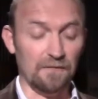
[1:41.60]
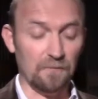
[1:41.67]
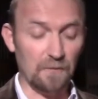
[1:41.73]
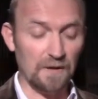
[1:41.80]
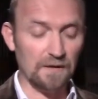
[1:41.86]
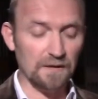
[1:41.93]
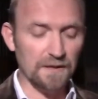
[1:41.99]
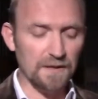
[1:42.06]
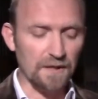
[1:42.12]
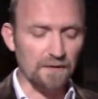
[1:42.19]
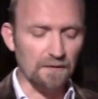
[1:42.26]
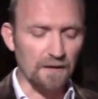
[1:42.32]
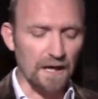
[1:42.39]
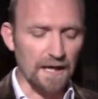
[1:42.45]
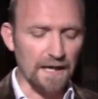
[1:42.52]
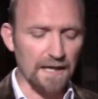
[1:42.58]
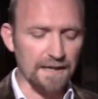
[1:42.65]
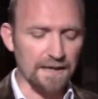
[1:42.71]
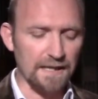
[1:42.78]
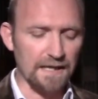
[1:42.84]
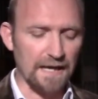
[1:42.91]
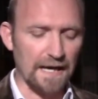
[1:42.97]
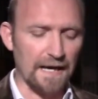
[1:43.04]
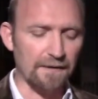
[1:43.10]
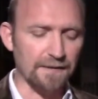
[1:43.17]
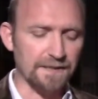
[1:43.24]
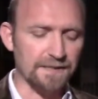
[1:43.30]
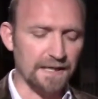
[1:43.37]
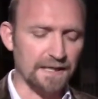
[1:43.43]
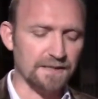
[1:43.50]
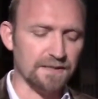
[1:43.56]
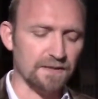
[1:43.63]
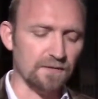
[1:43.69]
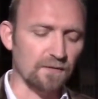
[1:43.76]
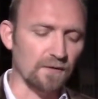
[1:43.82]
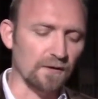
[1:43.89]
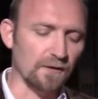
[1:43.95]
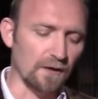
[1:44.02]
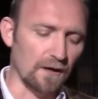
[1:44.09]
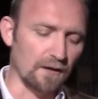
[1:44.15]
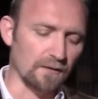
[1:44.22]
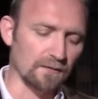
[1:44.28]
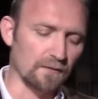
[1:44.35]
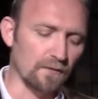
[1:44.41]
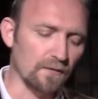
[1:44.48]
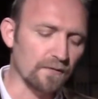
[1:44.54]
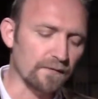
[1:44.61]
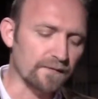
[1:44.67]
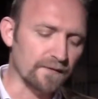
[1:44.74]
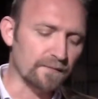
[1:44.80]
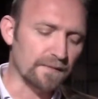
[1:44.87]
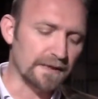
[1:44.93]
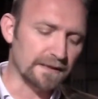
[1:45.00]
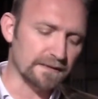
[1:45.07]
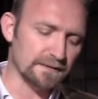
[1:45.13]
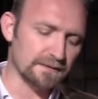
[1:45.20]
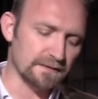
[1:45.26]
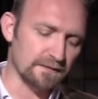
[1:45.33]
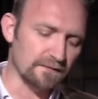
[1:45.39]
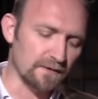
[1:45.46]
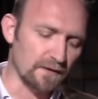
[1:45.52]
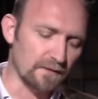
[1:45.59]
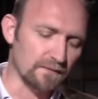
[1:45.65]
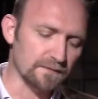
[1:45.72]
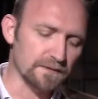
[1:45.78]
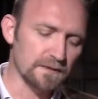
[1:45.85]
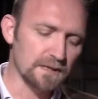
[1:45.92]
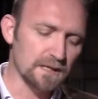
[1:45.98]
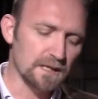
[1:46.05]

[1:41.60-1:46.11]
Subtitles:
Yeah, well, I think our intention all along, all the filmmakers involved,